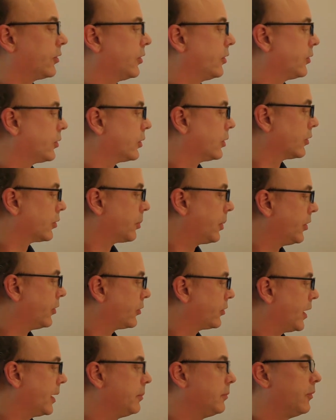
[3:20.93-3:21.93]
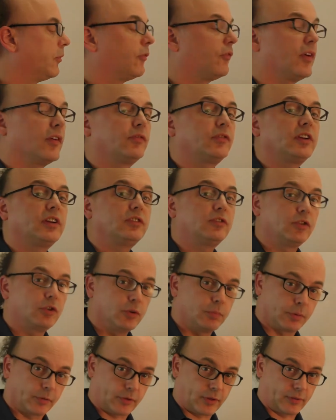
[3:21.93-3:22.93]
said they're going to spend the same,
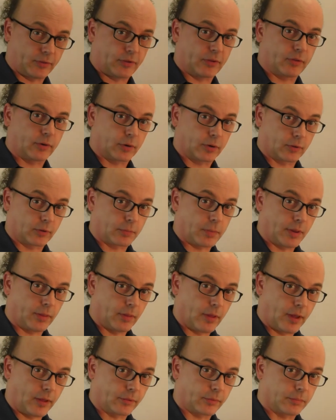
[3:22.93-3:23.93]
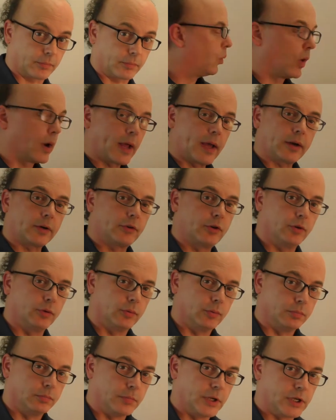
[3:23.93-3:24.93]
52% said they're going to spend less. One out of
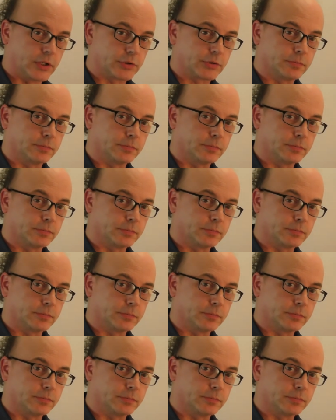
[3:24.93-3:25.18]
two ish.